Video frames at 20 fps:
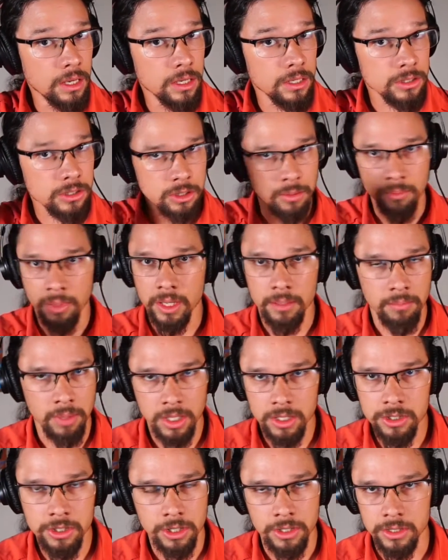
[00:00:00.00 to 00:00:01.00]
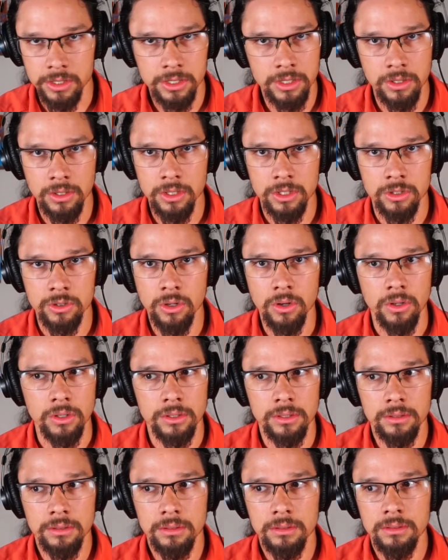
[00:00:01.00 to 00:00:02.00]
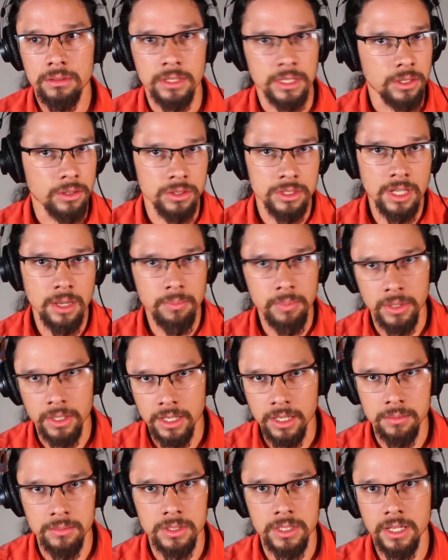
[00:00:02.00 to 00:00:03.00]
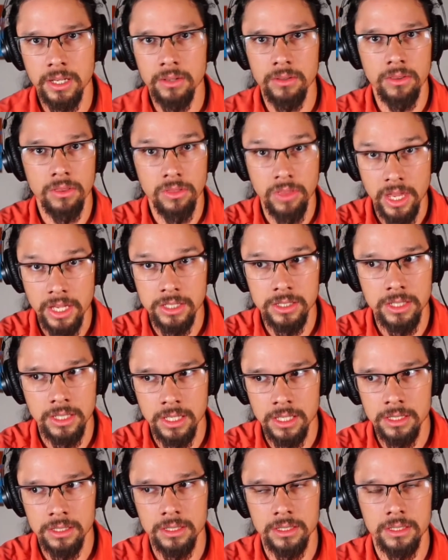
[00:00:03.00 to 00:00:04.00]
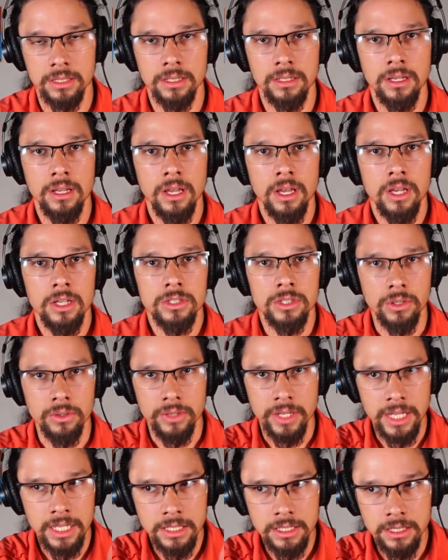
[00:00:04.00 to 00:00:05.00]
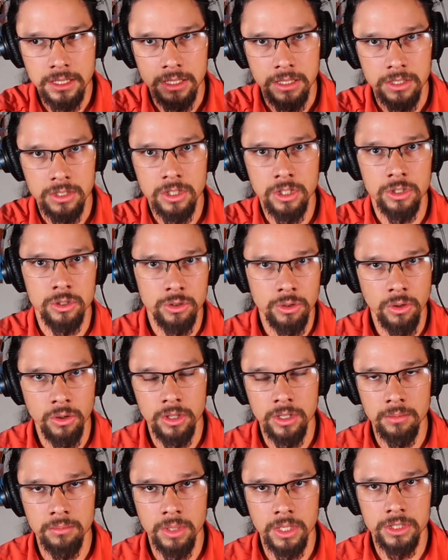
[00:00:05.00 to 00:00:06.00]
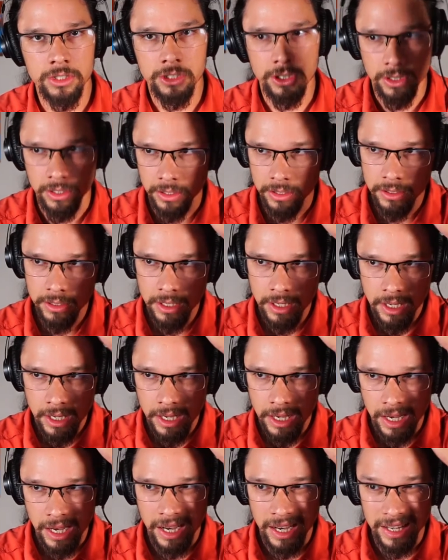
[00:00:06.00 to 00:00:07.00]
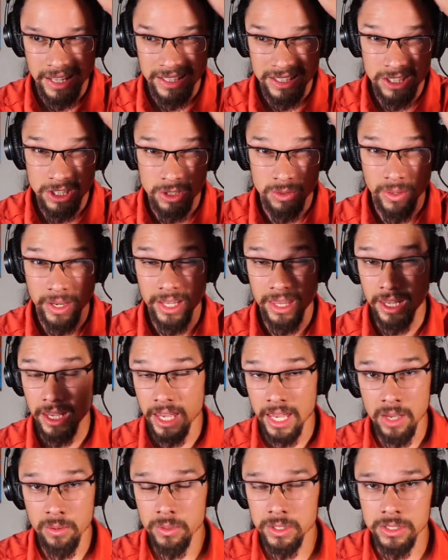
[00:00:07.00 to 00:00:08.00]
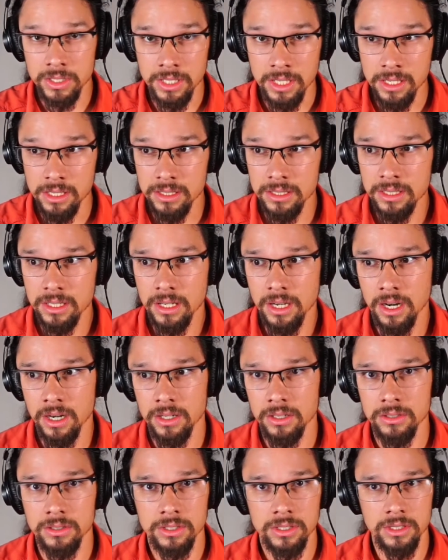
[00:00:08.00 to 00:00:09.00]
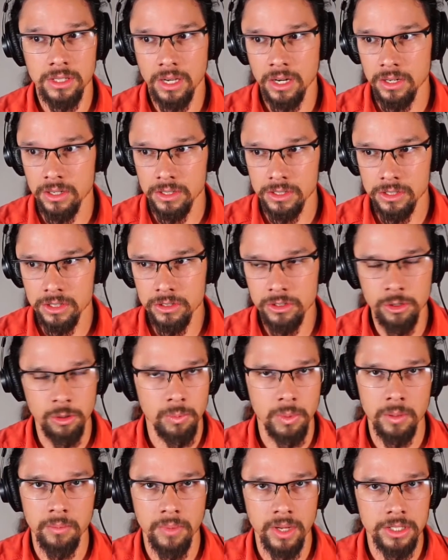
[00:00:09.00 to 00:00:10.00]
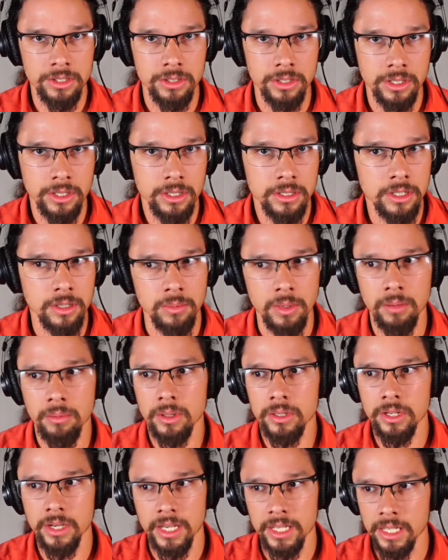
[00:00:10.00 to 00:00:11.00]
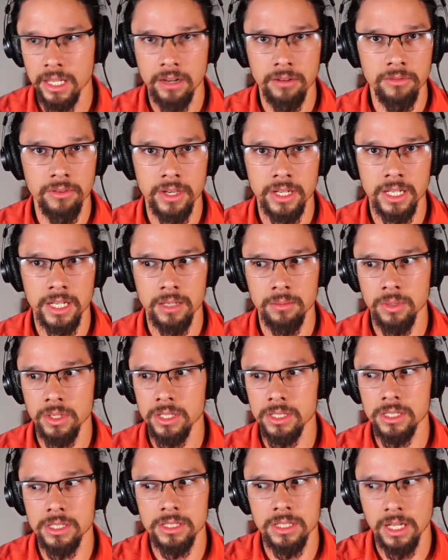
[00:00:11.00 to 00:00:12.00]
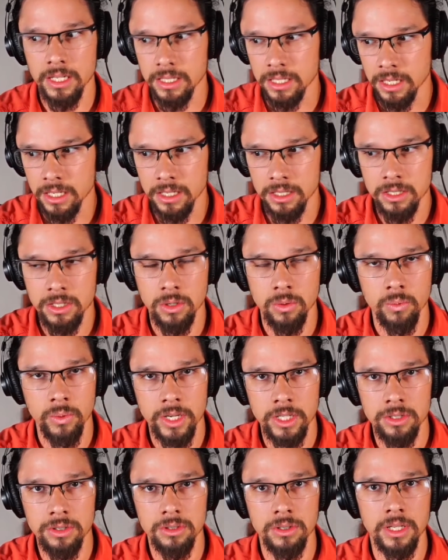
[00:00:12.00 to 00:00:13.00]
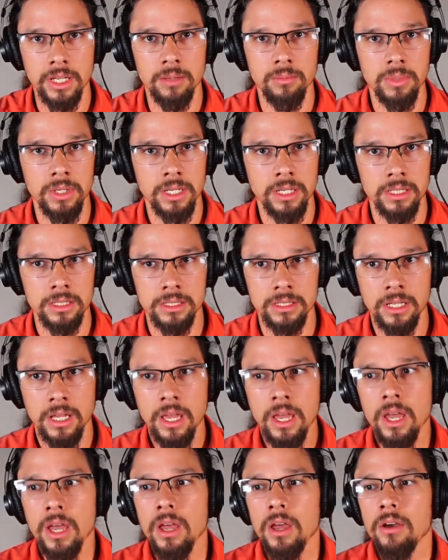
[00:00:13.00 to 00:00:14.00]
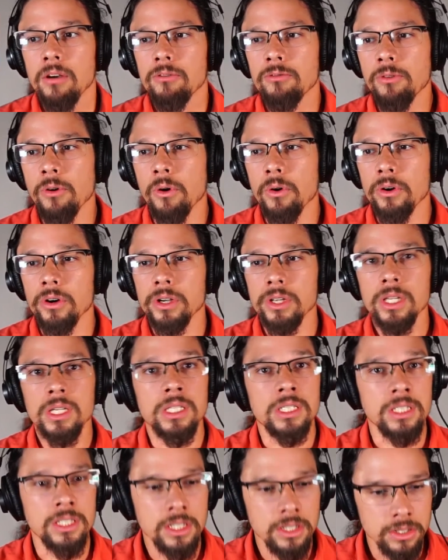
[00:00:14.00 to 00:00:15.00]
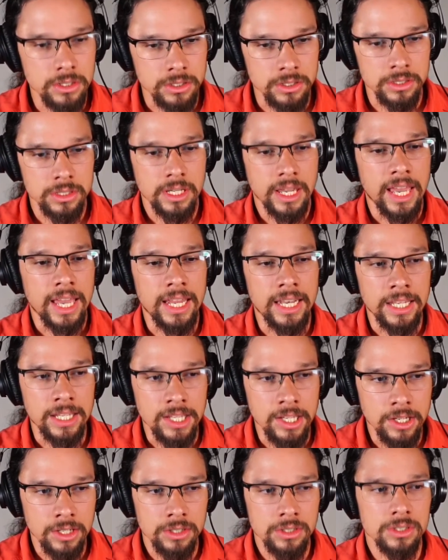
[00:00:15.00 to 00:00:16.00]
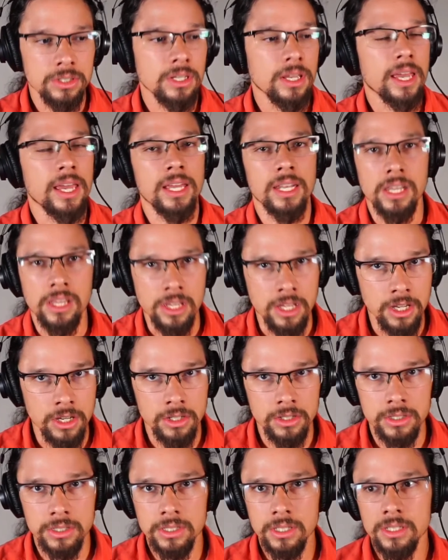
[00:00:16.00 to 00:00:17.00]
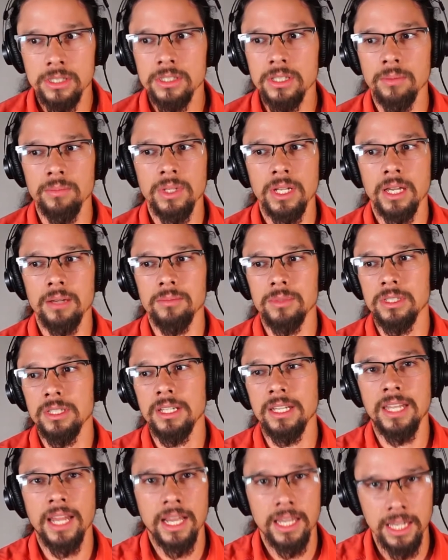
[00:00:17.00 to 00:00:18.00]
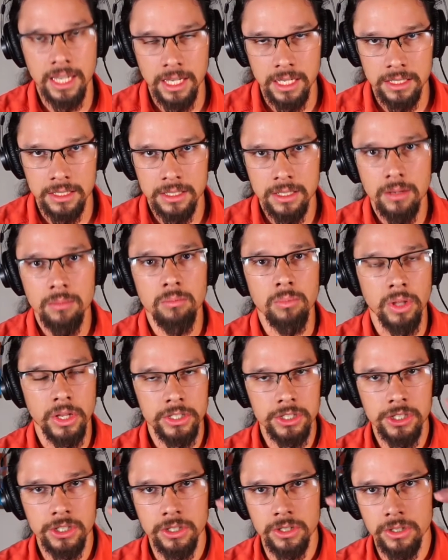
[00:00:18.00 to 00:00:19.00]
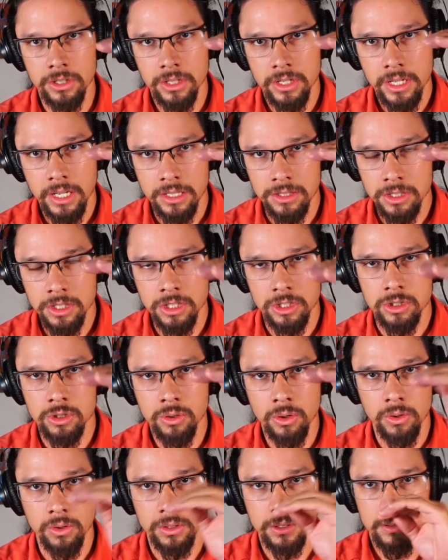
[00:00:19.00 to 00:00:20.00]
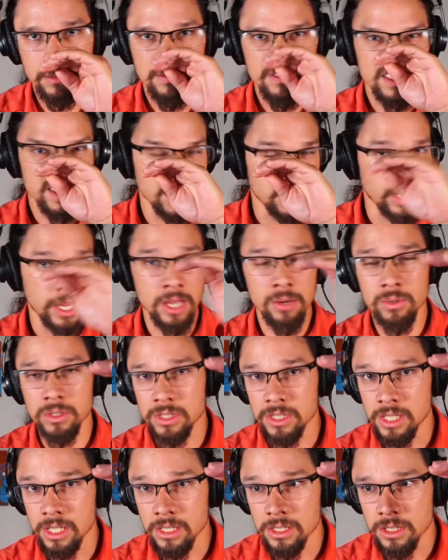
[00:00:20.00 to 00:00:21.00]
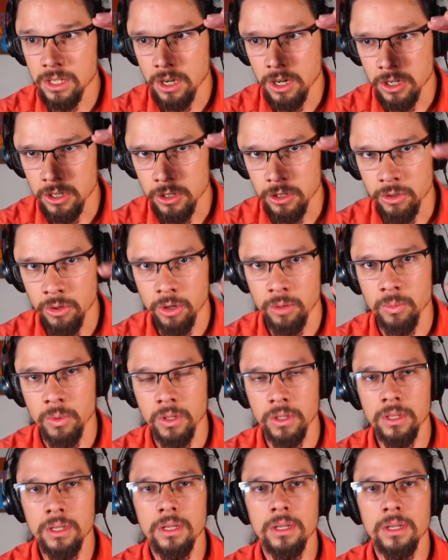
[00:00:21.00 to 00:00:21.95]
So, but blood sugar is still controlled. It goes up and it comes down thanks to insulin. So insulin is controlling blood sugar. This is why the A1Cs are a stupid metric to be able to identify diabetes. It's not done until way too late, because for years and years and years, sometimes decades, blood sugar is controlled. Your A1Cs are normal.